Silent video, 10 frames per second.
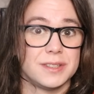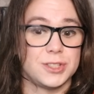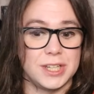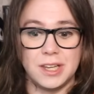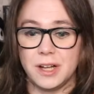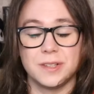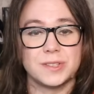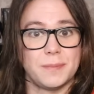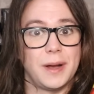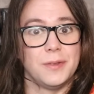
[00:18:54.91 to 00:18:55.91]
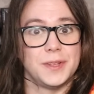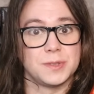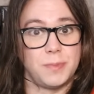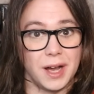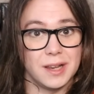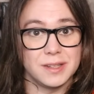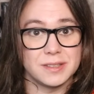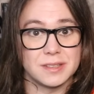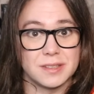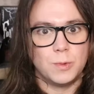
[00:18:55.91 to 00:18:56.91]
She learns about this pilot.